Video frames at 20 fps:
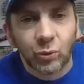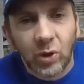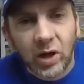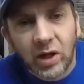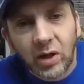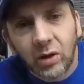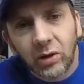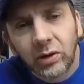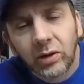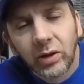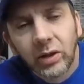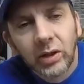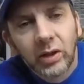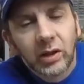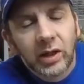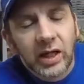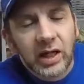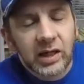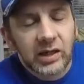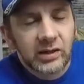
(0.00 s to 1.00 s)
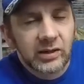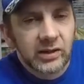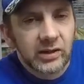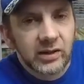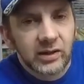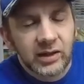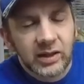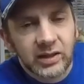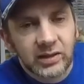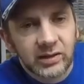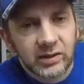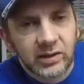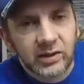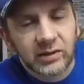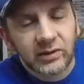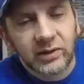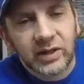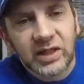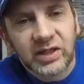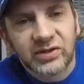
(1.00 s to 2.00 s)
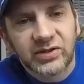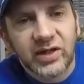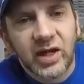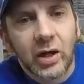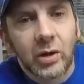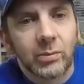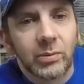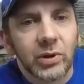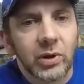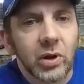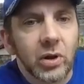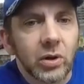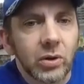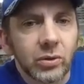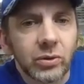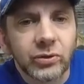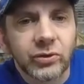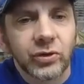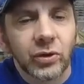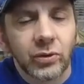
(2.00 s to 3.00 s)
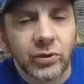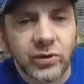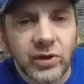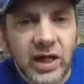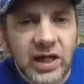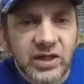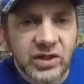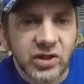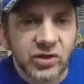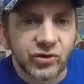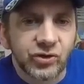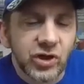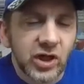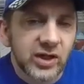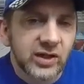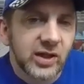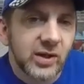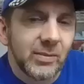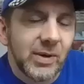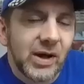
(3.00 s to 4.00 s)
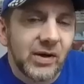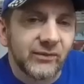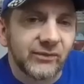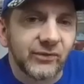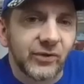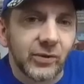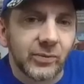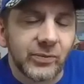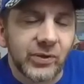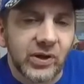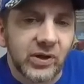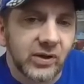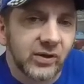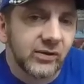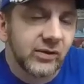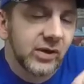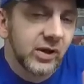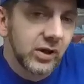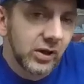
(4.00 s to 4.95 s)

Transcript: well and uh, in the links down below so you guys can check them out from the